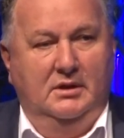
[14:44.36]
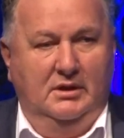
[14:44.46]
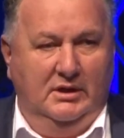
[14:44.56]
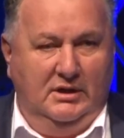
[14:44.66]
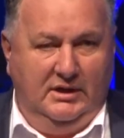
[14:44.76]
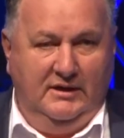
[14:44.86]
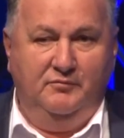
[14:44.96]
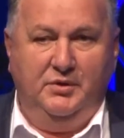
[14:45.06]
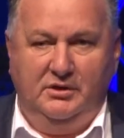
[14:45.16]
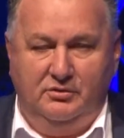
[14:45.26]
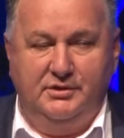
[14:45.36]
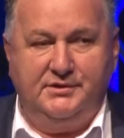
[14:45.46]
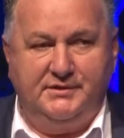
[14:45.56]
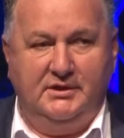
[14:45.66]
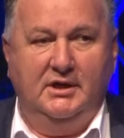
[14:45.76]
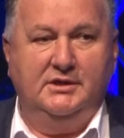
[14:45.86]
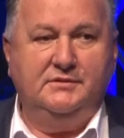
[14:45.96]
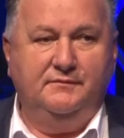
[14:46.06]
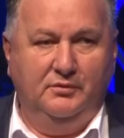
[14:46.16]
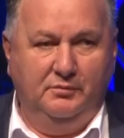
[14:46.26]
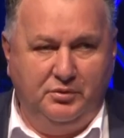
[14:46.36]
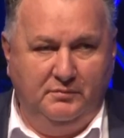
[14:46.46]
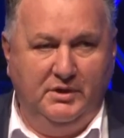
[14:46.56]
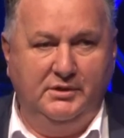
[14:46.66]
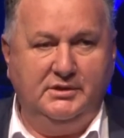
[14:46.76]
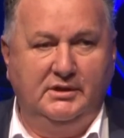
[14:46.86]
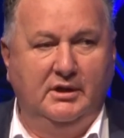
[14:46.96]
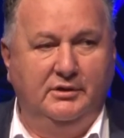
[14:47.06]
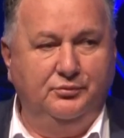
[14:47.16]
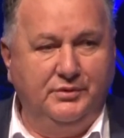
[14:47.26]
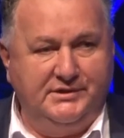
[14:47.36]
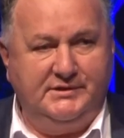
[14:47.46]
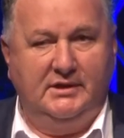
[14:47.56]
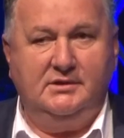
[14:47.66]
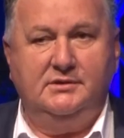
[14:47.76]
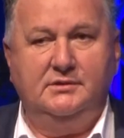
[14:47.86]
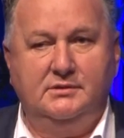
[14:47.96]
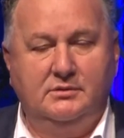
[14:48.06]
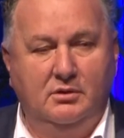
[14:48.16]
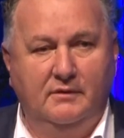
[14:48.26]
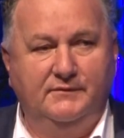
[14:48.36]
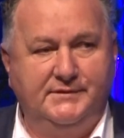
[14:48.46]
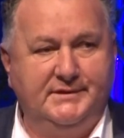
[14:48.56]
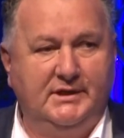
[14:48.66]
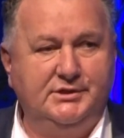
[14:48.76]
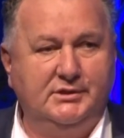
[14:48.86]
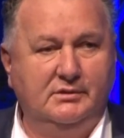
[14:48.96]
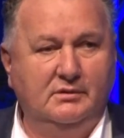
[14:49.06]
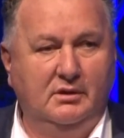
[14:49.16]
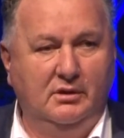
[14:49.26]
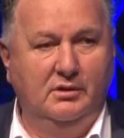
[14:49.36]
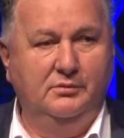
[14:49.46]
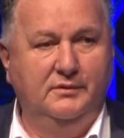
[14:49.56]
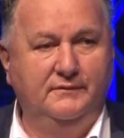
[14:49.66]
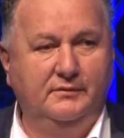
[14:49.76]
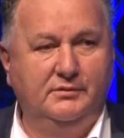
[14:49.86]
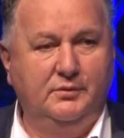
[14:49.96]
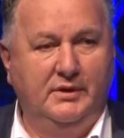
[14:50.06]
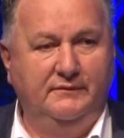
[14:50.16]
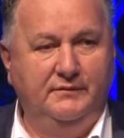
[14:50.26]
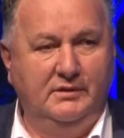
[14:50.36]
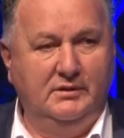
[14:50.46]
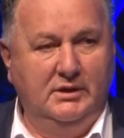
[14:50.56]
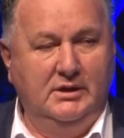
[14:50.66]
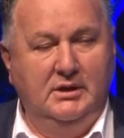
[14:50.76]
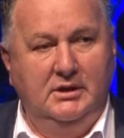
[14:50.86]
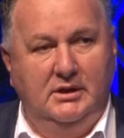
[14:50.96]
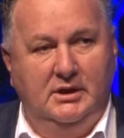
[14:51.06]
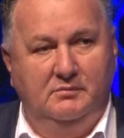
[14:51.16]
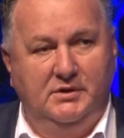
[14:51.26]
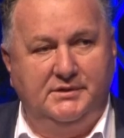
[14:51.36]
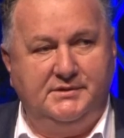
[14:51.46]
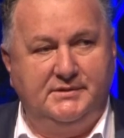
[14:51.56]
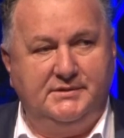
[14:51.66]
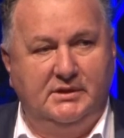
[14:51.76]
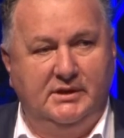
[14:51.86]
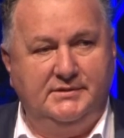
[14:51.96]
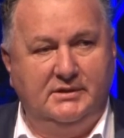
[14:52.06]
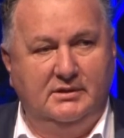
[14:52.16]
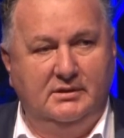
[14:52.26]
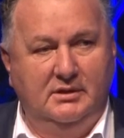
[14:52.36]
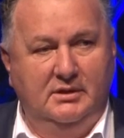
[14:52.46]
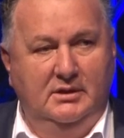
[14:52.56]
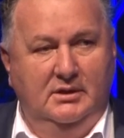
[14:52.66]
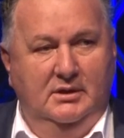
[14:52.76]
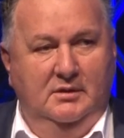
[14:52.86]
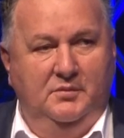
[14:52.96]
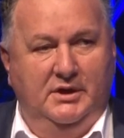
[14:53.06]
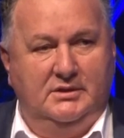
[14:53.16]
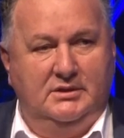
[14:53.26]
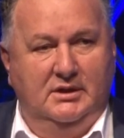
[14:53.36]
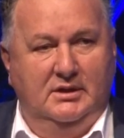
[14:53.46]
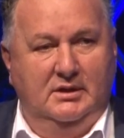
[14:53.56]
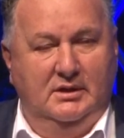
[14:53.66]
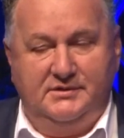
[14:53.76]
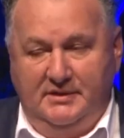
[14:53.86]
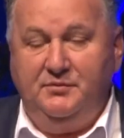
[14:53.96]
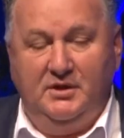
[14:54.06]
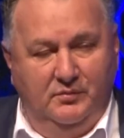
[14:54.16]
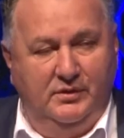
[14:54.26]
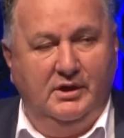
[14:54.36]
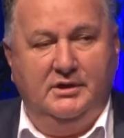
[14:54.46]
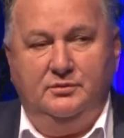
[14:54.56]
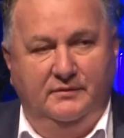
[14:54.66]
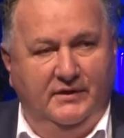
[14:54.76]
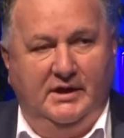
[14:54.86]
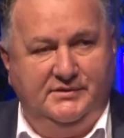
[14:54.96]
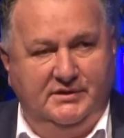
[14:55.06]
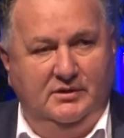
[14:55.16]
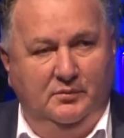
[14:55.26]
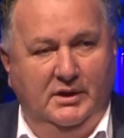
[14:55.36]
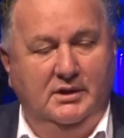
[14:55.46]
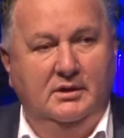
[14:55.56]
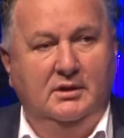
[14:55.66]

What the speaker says: And I have been criticised for promoting a reset conversation along with Phil Twyford and Minister Salesa But it's something we're going to advance anyway.